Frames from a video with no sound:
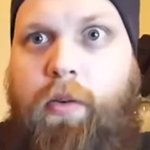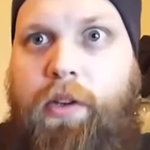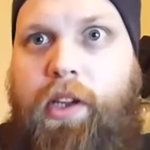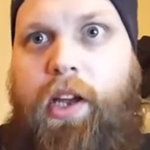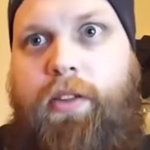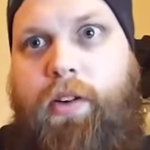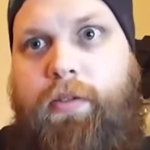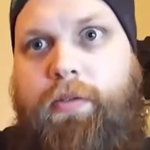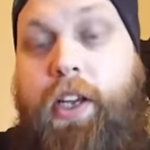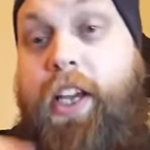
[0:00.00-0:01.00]
with
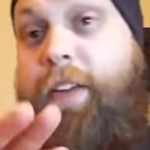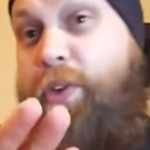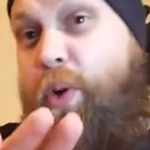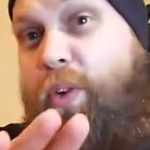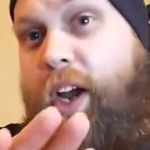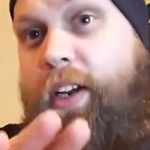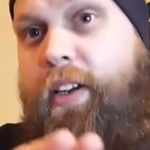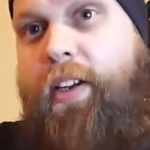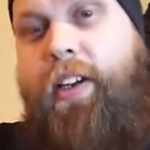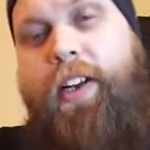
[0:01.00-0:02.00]
Kanthal, if you do it right.
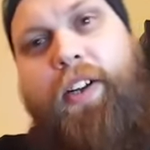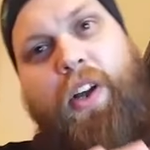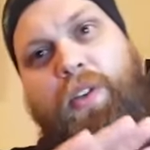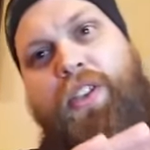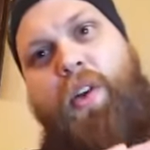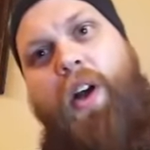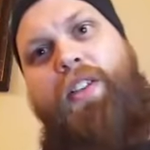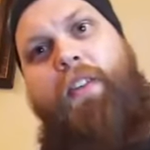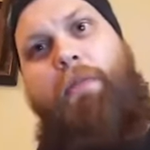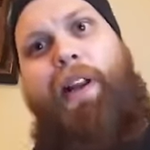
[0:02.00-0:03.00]
Now, don't just go
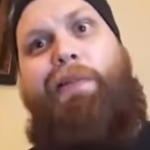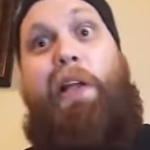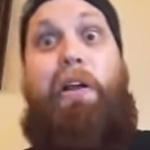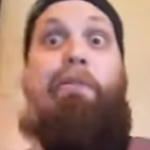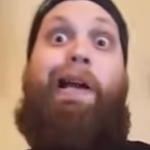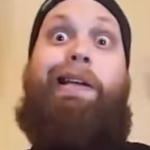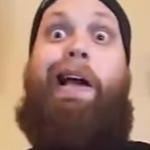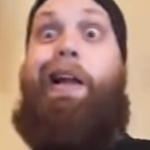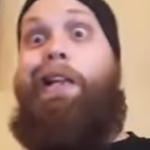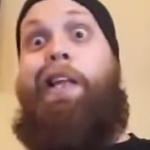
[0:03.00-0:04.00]
out to everybody and be like, oh my
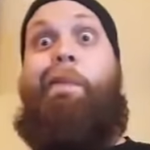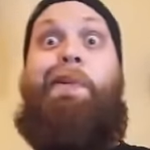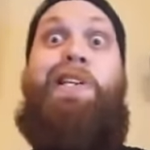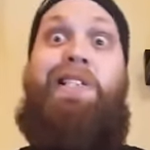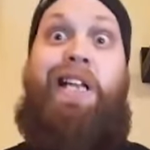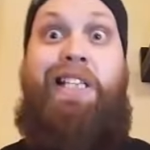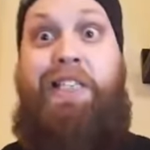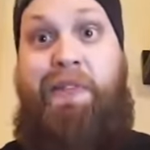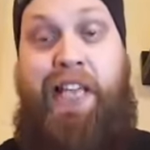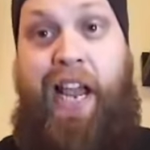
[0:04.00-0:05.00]
god, it temperature
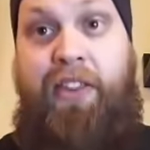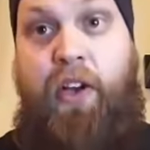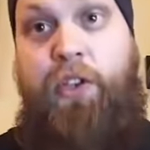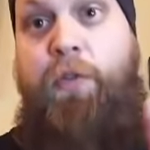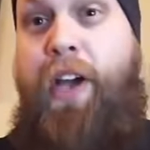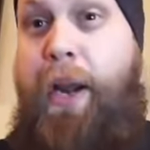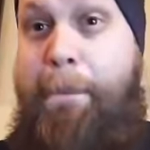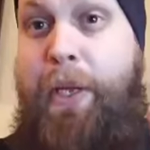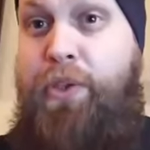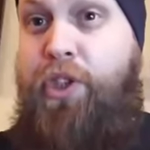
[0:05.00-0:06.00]
senses with Kanthal. You've got to
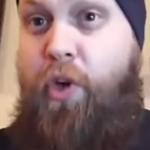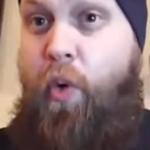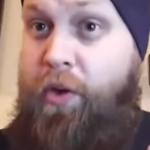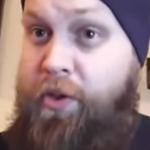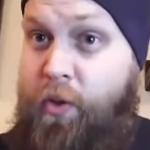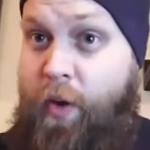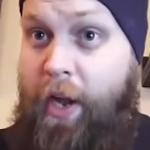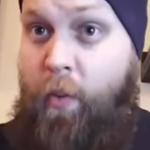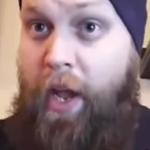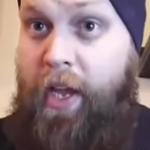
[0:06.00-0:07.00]
build your coils the
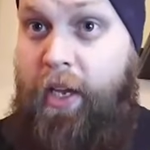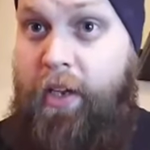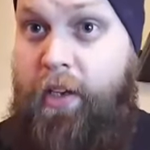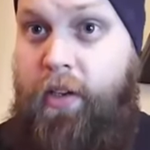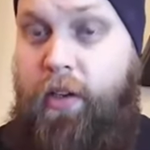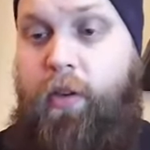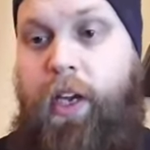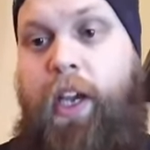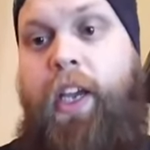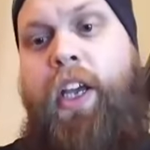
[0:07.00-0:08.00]
right way.
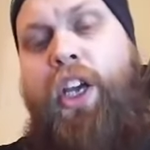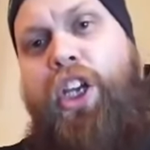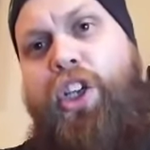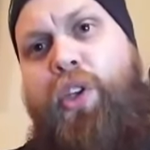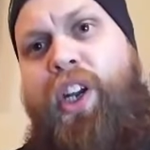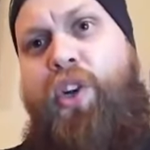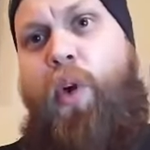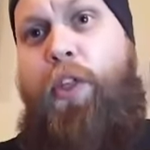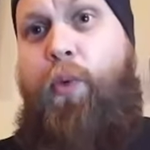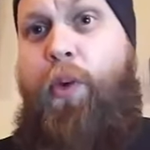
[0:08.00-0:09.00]
Okay, you need to
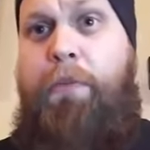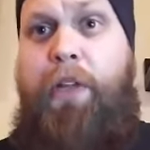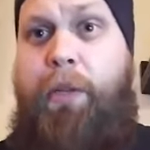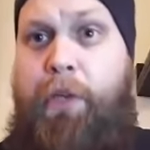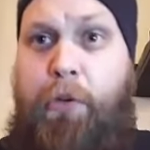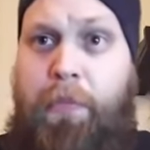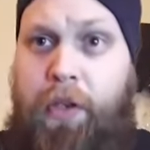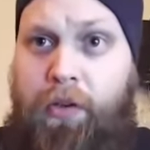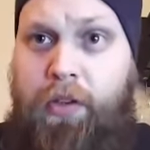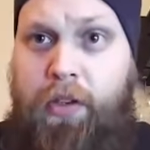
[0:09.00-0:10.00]
do a 3mm
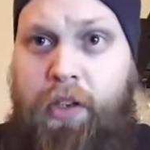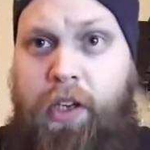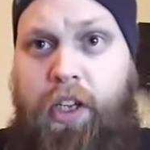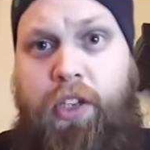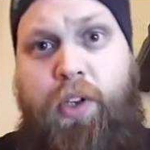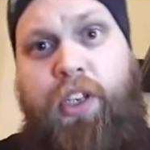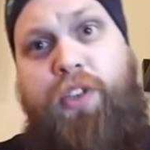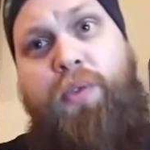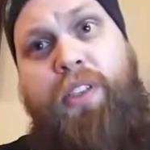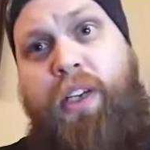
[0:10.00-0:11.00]
build. You can
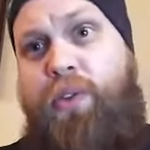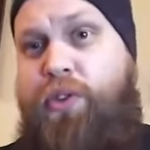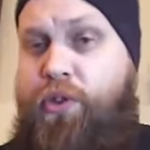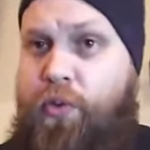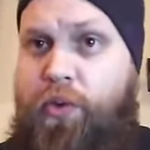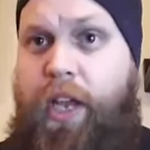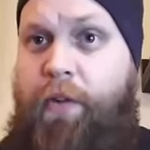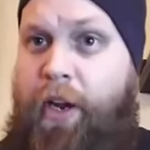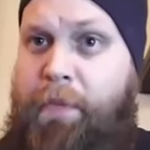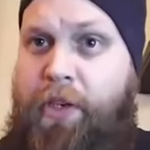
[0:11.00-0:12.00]
do singles or duals.
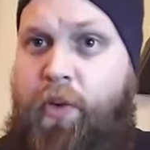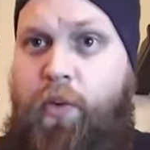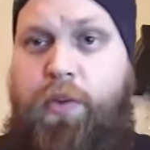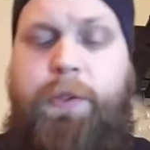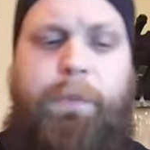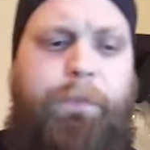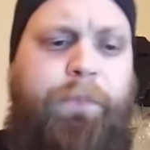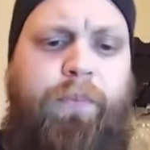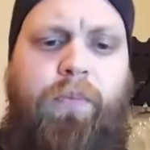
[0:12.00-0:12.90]
I recommend duals.